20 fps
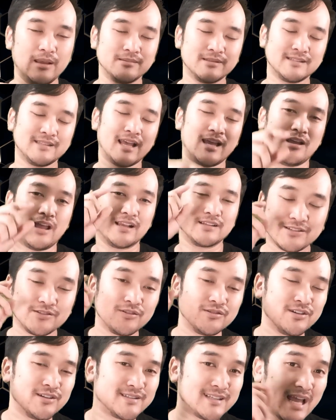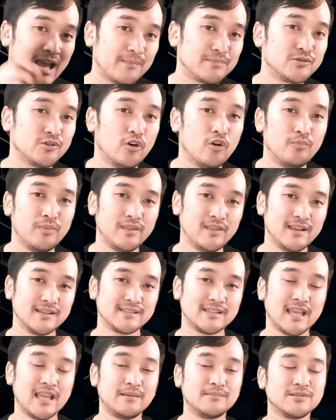games is that as soon as you tap to open
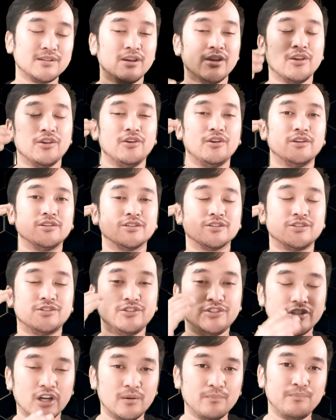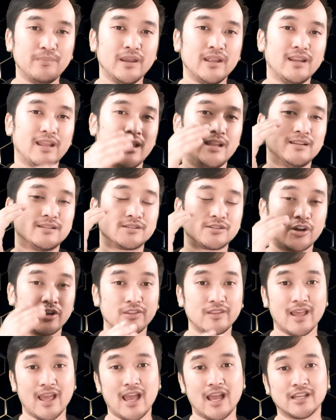these games, you can just jump in and
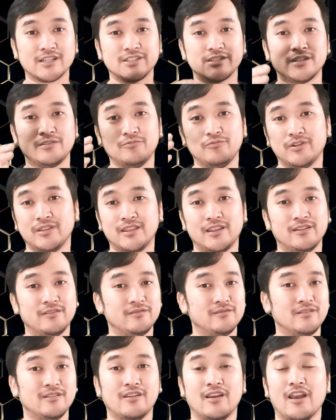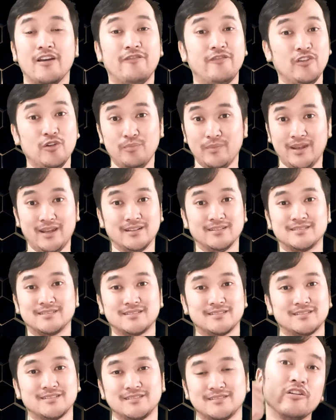start the action within a few
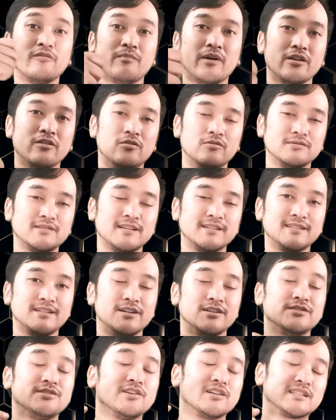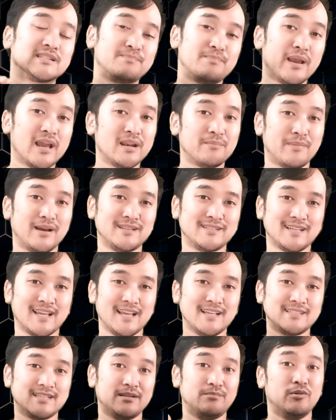minutes. One of my goals this year is to expand my
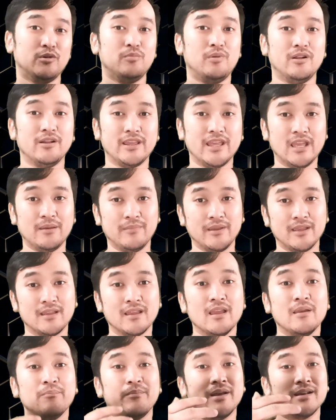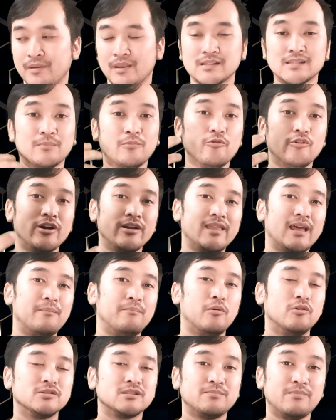taste in mobile gaming because I'm aware
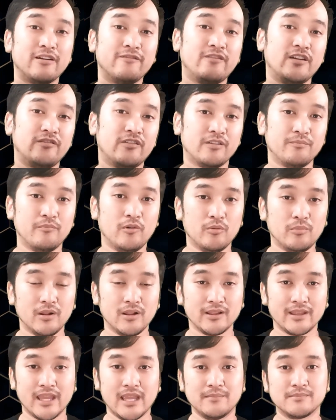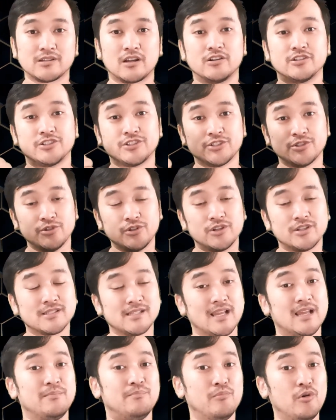that most of my favorite mobile games are
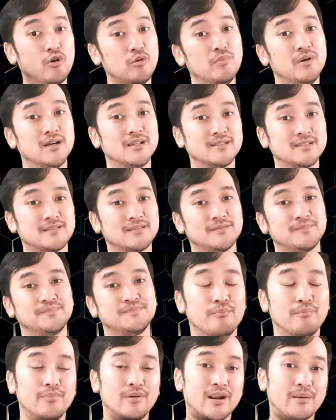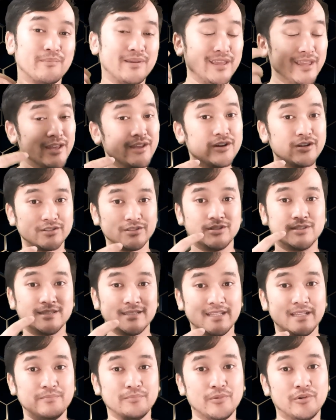shooters and MOBAs, but I'm eager to
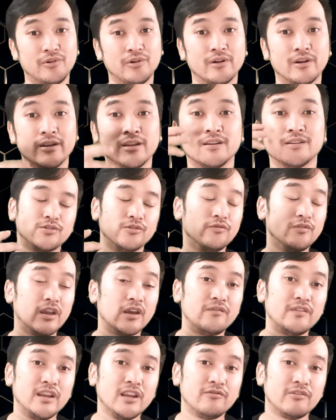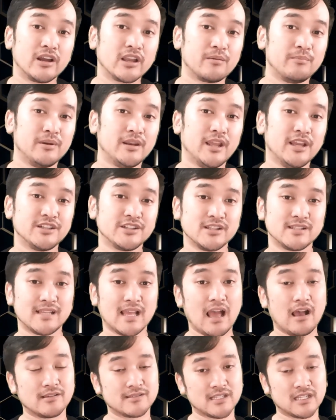see more. So if you have any
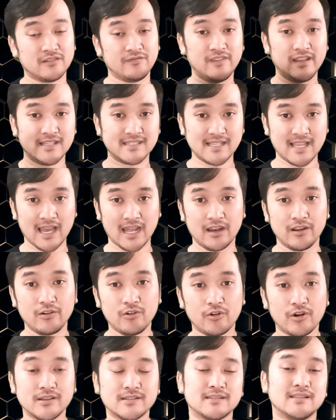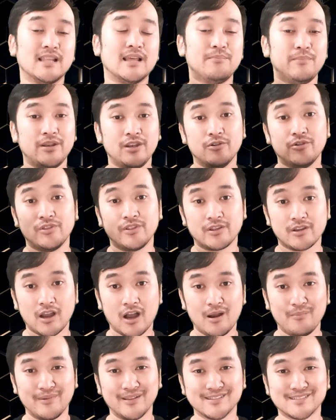recommendations outside of these categories, let me know in the
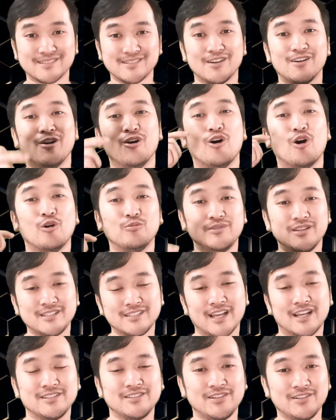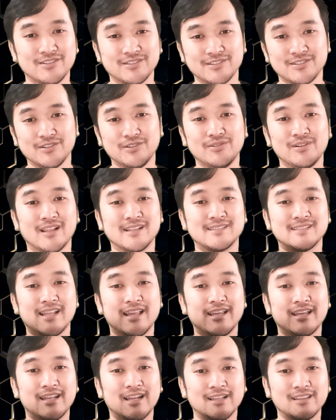comments. Hope to chat to you soon and
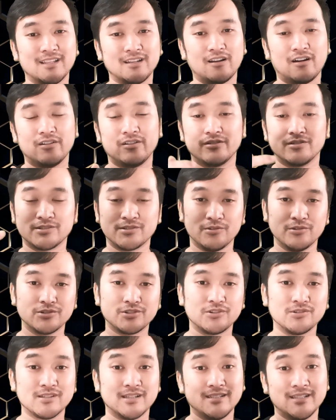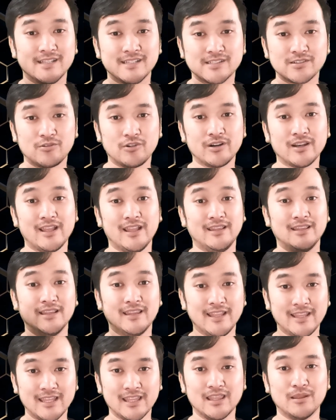stay connected on our socials and Discord in
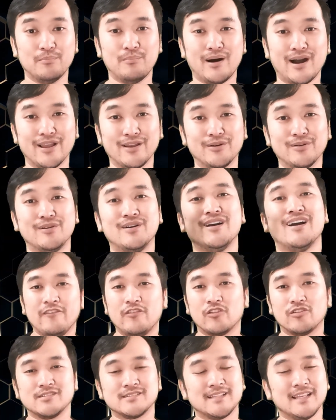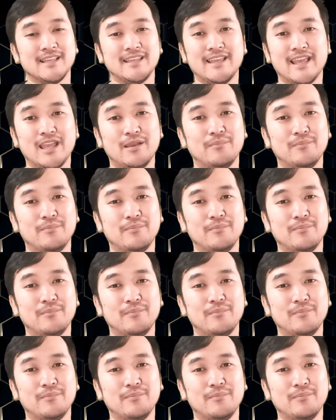the link in the bio. If you want to see